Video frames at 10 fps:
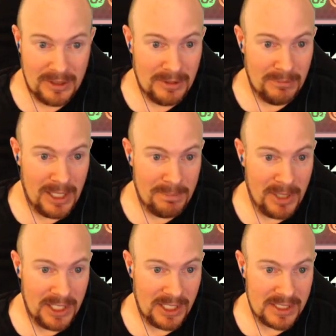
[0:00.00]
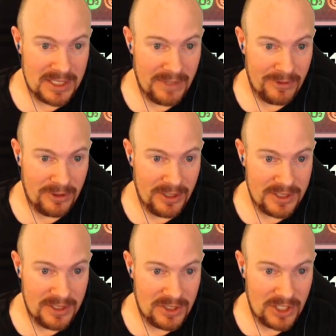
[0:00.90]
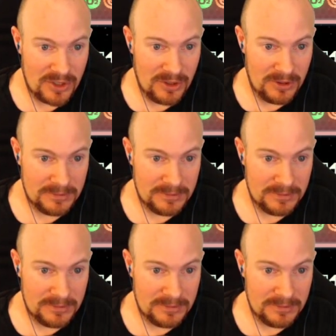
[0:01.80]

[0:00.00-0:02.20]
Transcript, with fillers: My punning is never intentional.